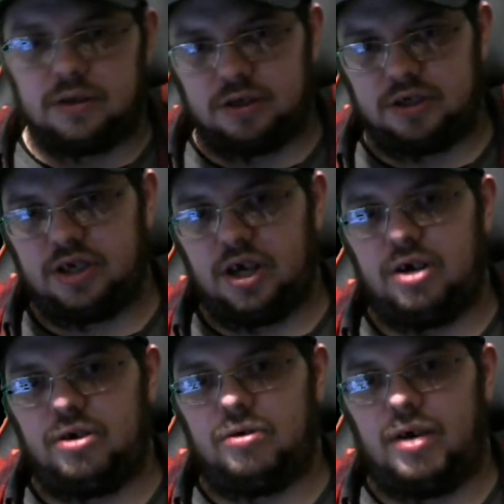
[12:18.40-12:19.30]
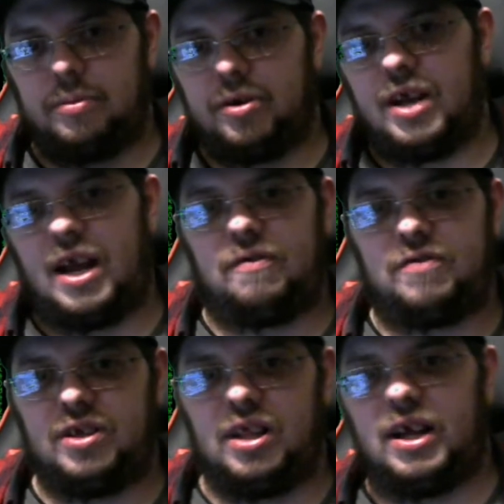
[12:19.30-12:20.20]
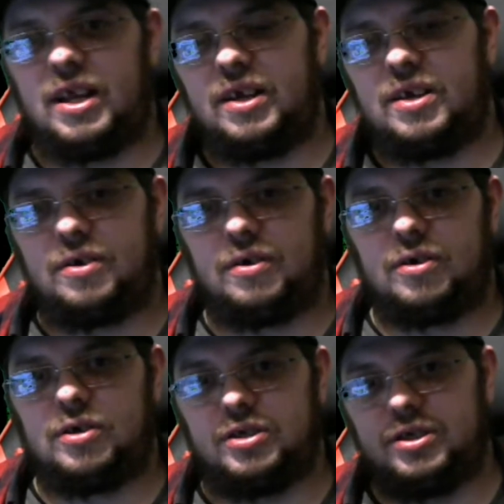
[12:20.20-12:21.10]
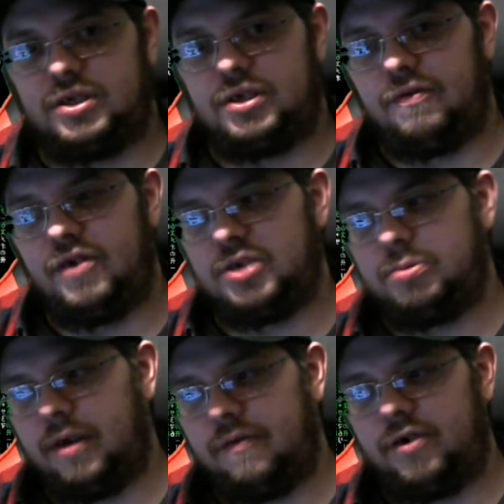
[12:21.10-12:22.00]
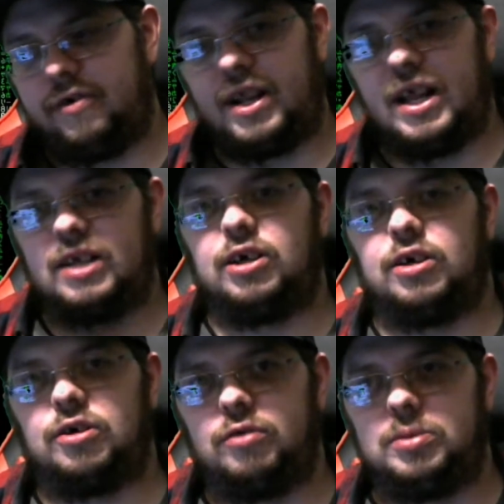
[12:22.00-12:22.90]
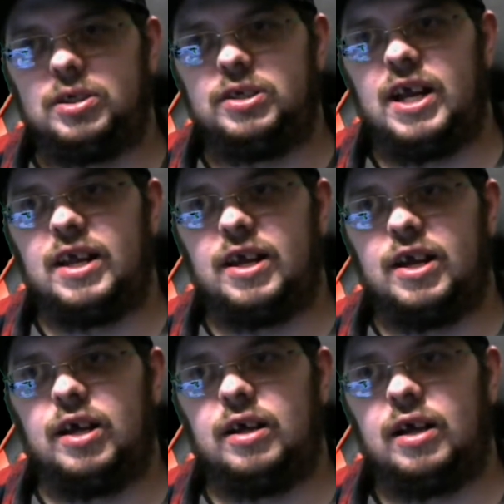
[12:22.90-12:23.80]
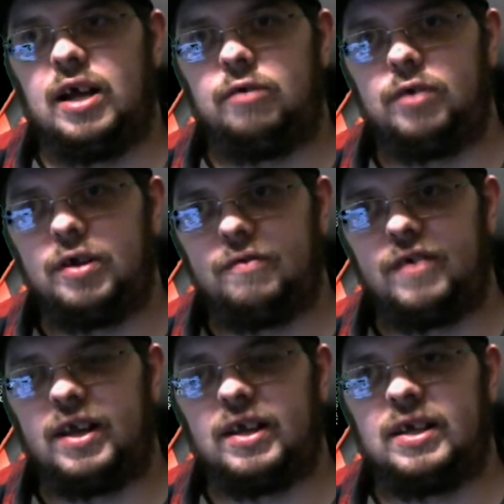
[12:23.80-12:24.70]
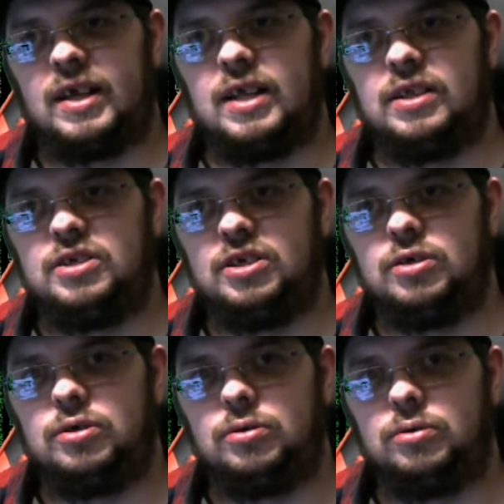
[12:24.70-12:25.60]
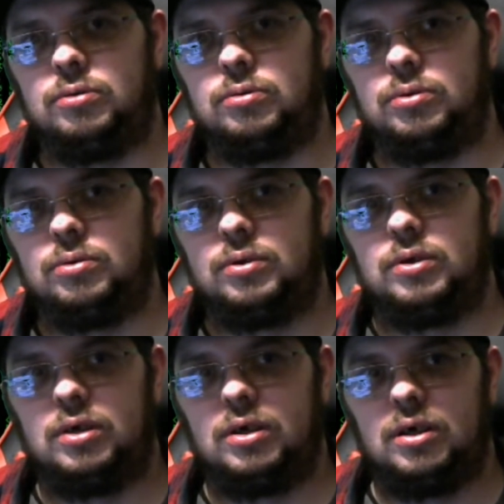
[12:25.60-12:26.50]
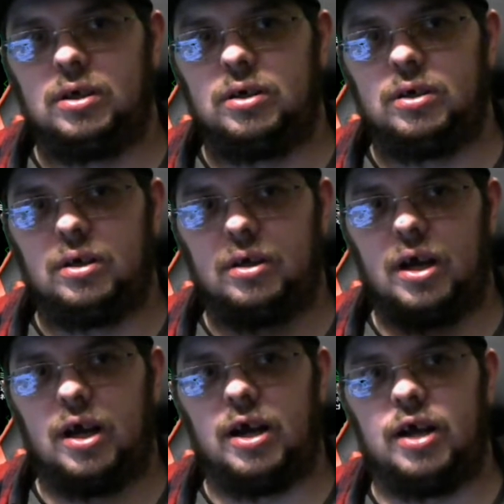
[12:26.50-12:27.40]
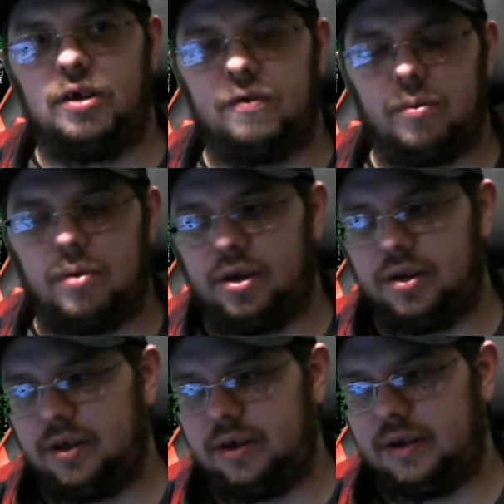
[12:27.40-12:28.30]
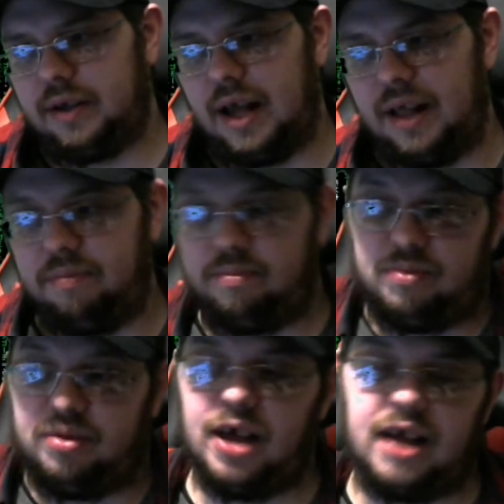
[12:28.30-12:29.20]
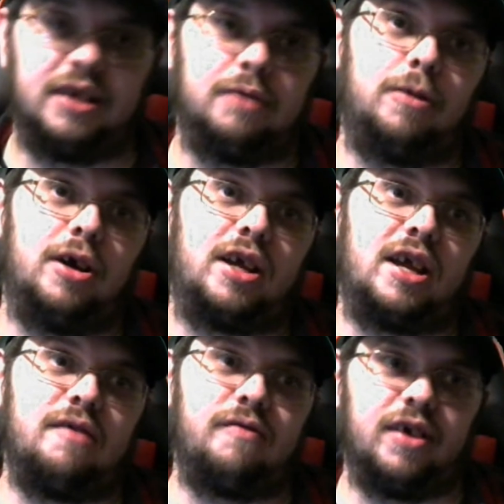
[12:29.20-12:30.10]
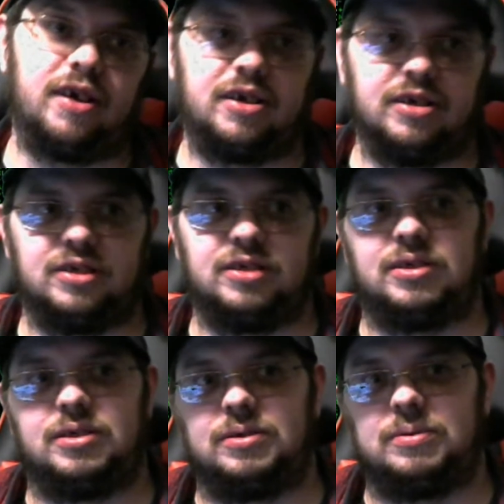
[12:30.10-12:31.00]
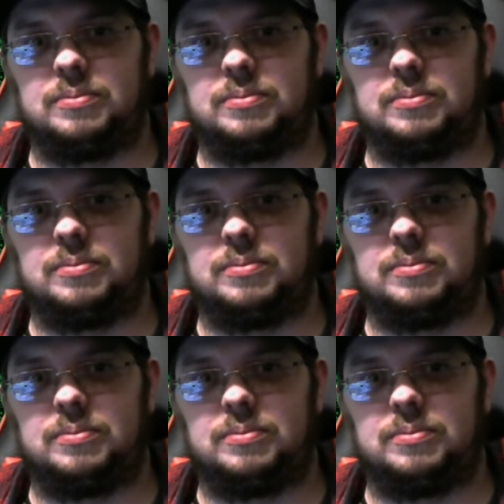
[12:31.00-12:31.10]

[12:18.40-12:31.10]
So I'm gonna have to, like, because the first one I thought, right, that got corrupted data, I'll rethink and do another one, and that didn't work either, because